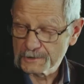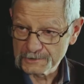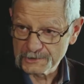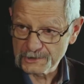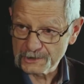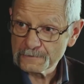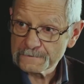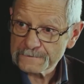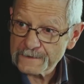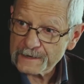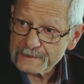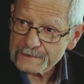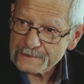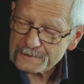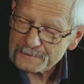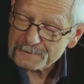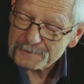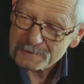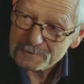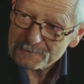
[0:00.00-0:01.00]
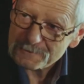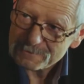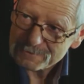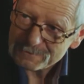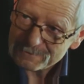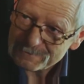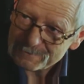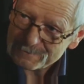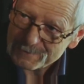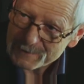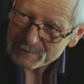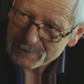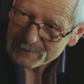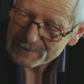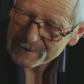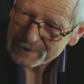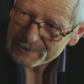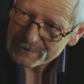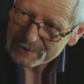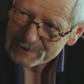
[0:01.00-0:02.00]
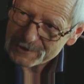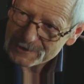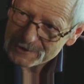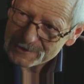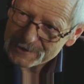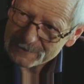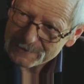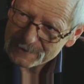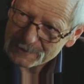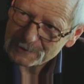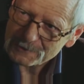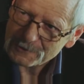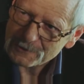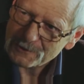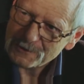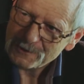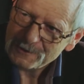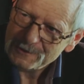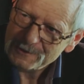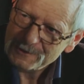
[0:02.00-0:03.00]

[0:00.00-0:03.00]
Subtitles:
And do you find that people find recursion difficult, or?